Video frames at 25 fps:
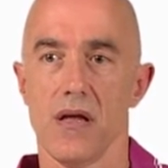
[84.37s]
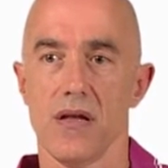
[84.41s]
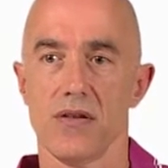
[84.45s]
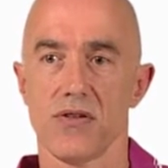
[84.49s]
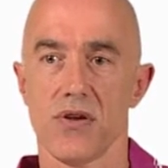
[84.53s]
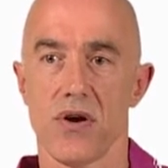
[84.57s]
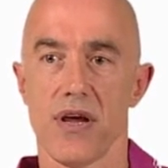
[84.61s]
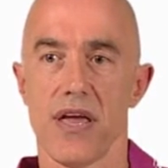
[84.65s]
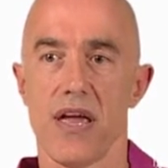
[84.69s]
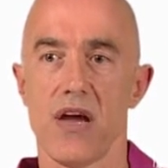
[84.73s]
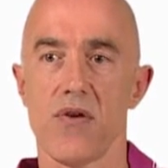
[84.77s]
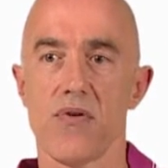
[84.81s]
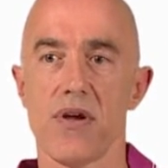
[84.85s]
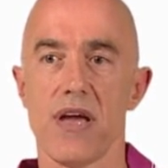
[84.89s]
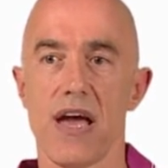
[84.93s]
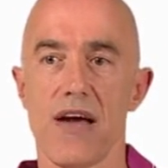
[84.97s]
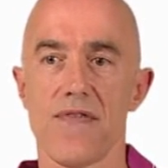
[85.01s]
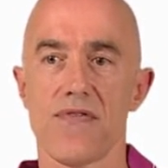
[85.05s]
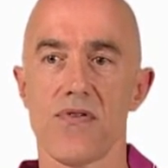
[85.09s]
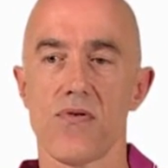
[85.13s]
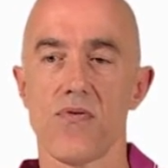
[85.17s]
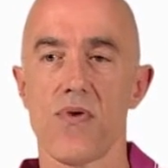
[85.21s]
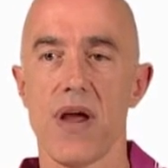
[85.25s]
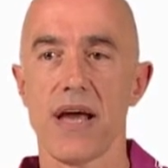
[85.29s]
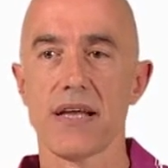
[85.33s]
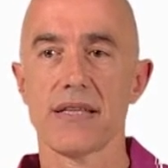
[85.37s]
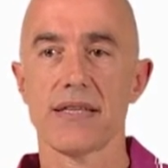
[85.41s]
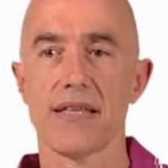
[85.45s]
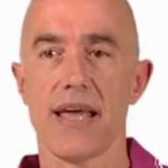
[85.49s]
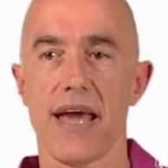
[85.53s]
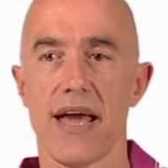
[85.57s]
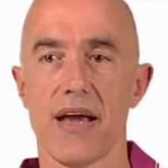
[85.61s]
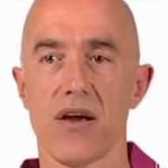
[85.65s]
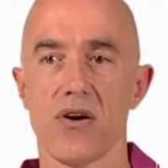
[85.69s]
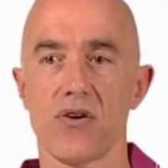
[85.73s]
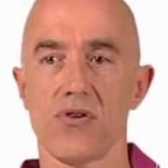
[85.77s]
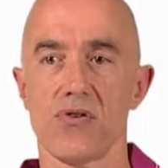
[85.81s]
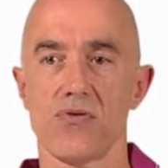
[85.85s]
So here we have a
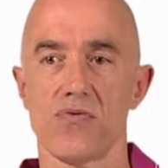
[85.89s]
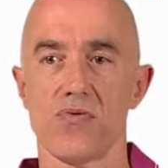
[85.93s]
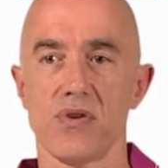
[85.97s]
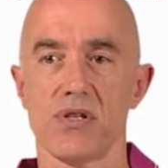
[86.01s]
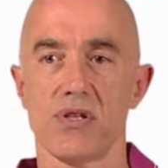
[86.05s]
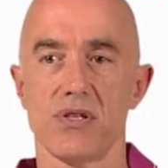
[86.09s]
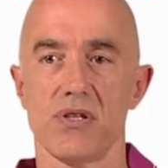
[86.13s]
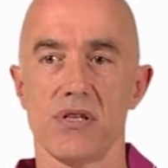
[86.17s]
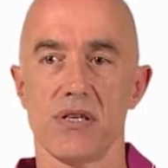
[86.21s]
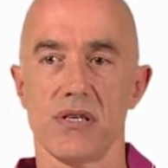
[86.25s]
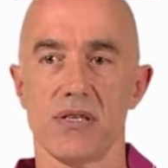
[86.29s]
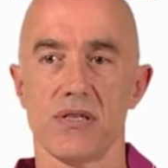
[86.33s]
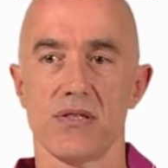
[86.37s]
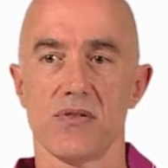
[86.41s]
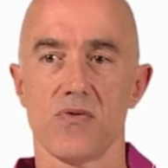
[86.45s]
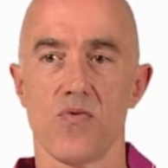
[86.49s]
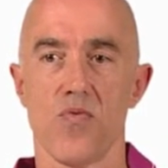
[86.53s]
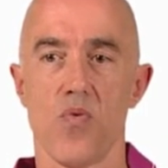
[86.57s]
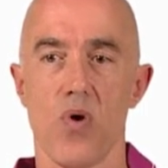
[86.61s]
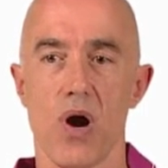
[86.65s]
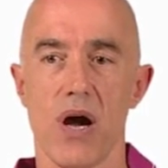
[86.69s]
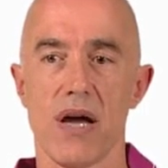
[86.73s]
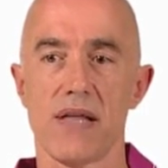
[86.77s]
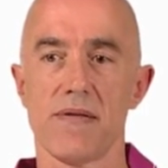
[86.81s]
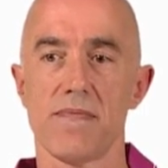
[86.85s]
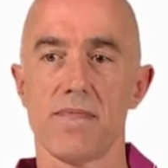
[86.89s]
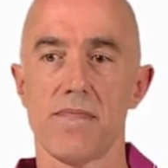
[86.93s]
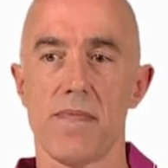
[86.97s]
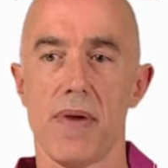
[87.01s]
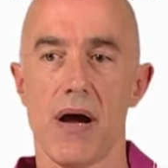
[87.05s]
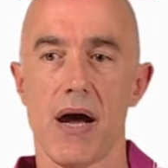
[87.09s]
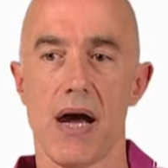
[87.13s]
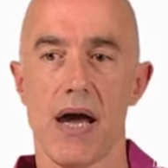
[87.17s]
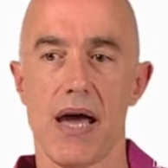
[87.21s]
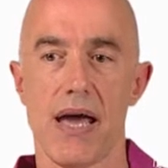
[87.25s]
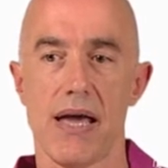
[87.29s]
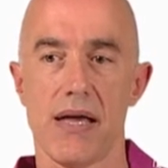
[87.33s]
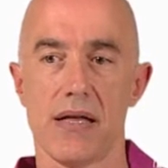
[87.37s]
rectangle which is 1
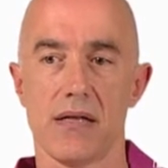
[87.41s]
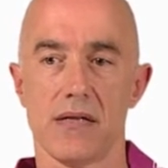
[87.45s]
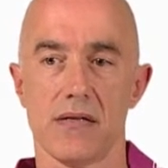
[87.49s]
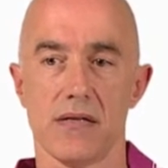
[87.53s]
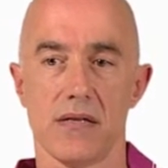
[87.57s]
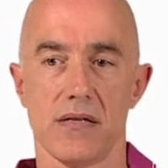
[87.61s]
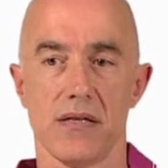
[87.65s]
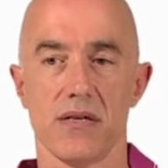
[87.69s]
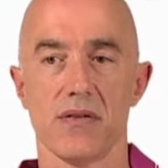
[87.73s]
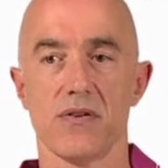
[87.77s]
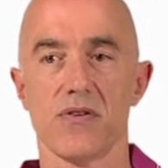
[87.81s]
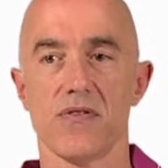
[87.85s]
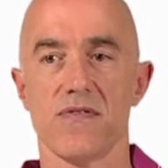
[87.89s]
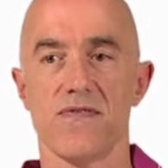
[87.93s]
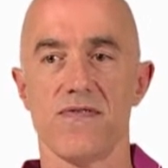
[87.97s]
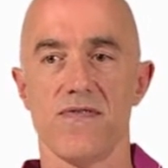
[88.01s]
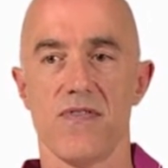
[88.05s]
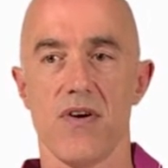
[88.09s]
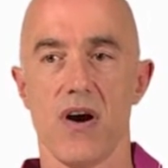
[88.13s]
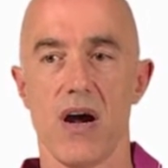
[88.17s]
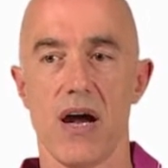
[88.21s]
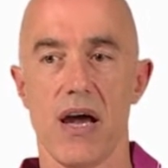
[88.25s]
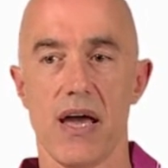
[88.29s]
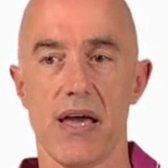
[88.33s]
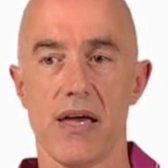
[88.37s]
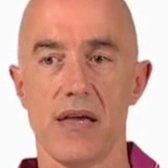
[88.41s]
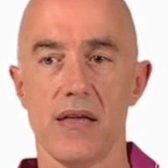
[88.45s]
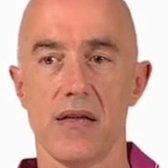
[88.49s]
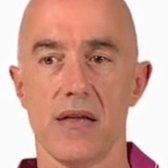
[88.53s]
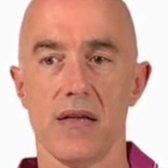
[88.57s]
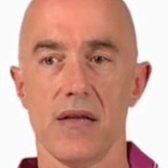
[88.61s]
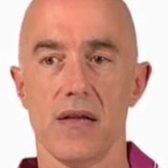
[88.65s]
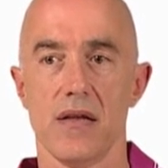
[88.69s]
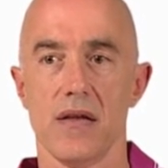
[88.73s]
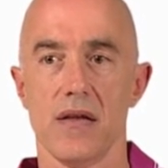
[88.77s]
by little phi.